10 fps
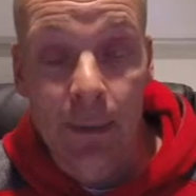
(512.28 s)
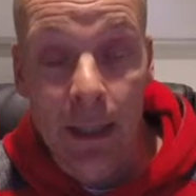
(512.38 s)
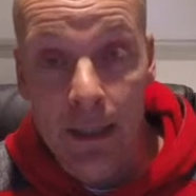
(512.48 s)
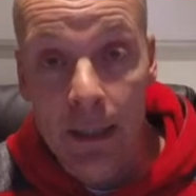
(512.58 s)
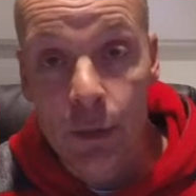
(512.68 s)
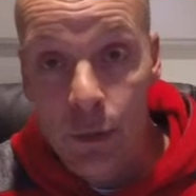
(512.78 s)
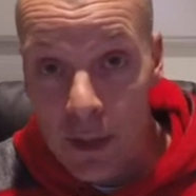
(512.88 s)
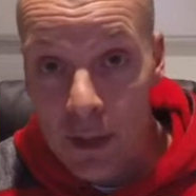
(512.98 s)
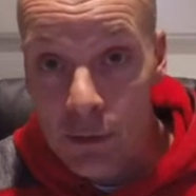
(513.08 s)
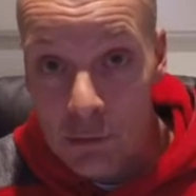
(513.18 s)
Again, you'll
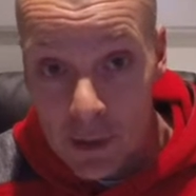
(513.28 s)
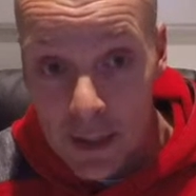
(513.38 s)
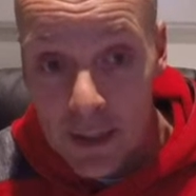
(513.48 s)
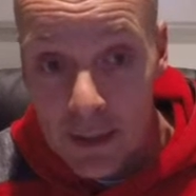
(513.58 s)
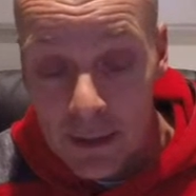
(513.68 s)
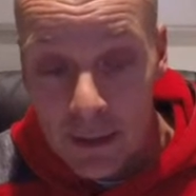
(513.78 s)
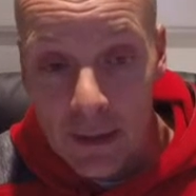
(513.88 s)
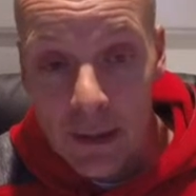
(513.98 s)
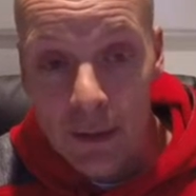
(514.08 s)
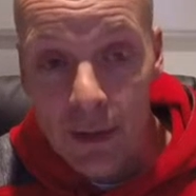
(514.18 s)
see it's grainy.
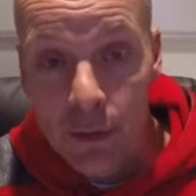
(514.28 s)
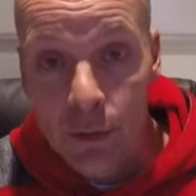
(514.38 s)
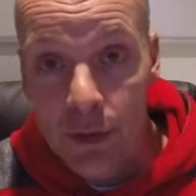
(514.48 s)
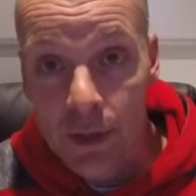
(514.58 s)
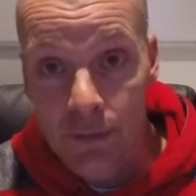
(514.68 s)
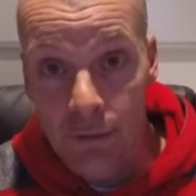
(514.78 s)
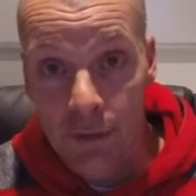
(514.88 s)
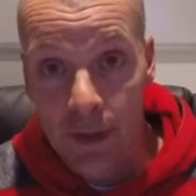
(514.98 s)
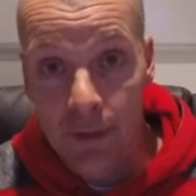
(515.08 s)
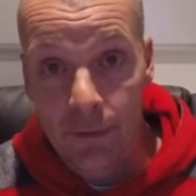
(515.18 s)
Again, you'll see some
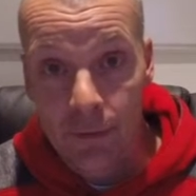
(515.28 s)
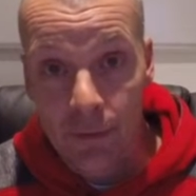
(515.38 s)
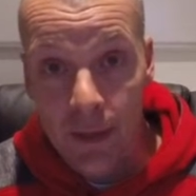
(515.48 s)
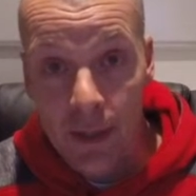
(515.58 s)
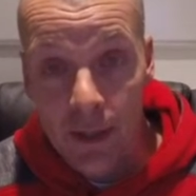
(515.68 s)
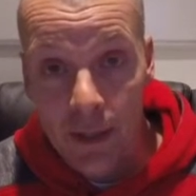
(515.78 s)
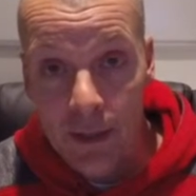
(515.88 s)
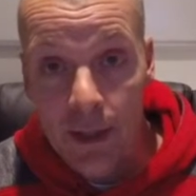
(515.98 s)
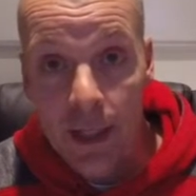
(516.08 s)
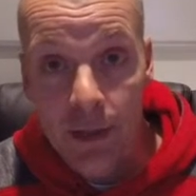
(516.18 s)
flicker from the
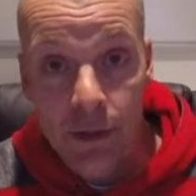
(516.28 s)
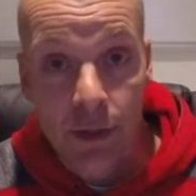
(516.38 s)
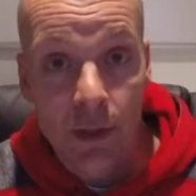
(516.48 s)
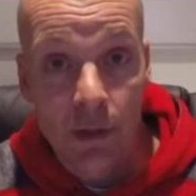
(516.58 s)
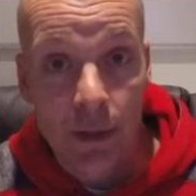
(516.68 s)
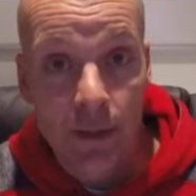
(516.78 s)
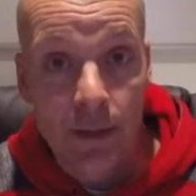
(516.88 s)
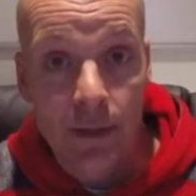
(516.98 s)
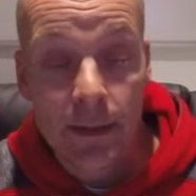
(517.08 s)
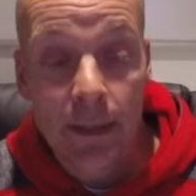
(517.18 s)
halogen lights in
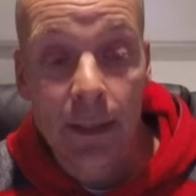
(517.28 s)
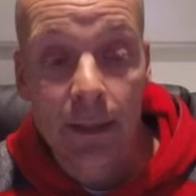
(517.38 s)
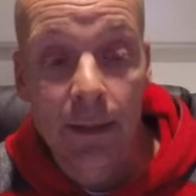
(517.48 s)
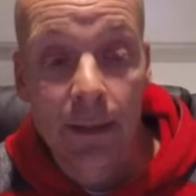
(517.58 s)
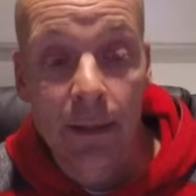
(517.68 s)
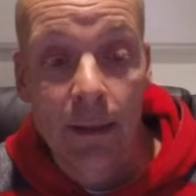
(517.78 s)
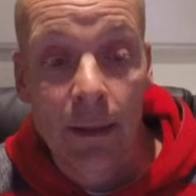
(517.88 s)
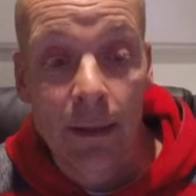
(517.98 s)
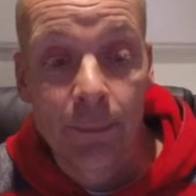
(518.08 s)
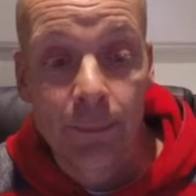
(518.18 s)
the ceiling.
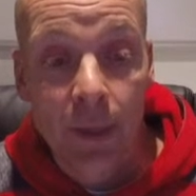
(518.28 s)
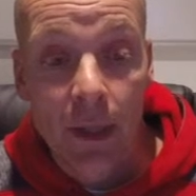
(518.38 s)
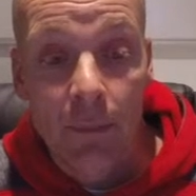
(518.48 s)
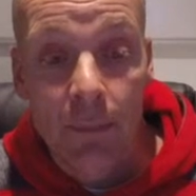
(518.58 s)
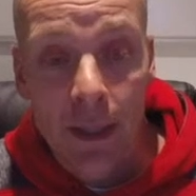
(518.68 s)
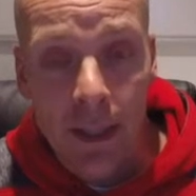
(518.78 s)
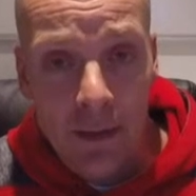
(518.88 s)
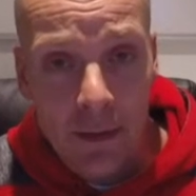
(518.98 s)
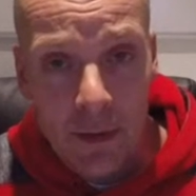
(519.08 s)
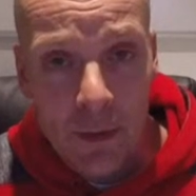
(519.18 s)
But again,
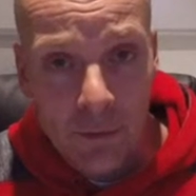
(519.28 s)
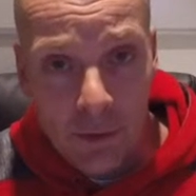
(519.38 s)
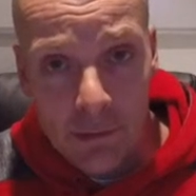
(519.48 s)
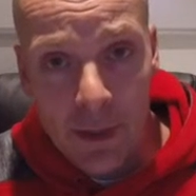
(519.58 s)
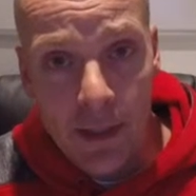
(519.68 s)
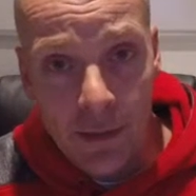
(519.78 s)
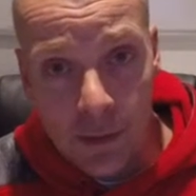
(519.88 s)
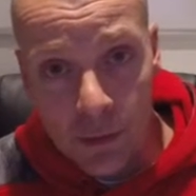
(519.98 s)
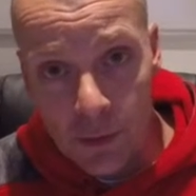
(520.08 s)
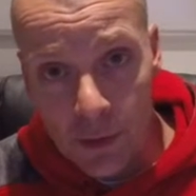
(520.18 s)
I don't know if the grain is
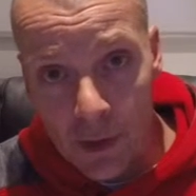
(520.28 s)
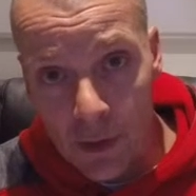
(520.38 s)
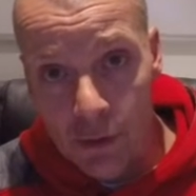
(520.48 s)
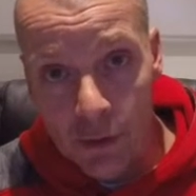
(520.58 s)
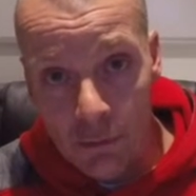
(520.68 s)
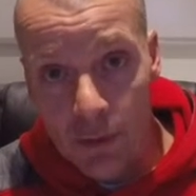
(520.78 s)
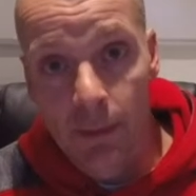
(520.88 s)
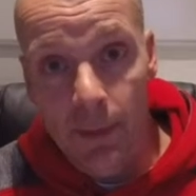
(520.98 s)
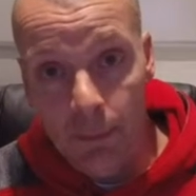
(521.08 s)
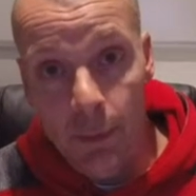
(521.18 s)
due to the ISO really
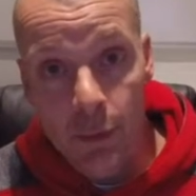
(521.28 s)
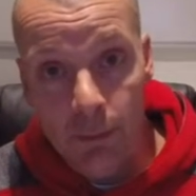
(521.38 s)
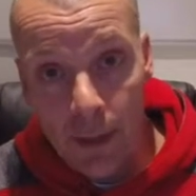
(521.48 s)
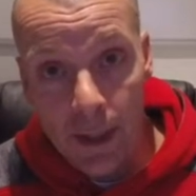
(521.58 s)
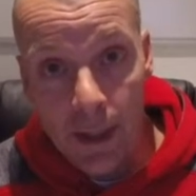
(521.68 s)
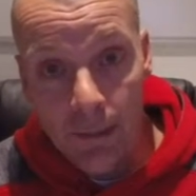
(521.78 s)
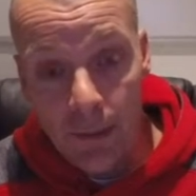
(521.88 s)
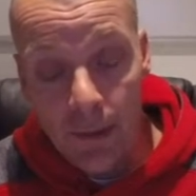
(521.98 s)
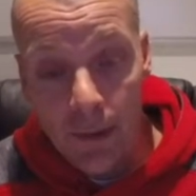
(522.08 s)
being pushed by the camera,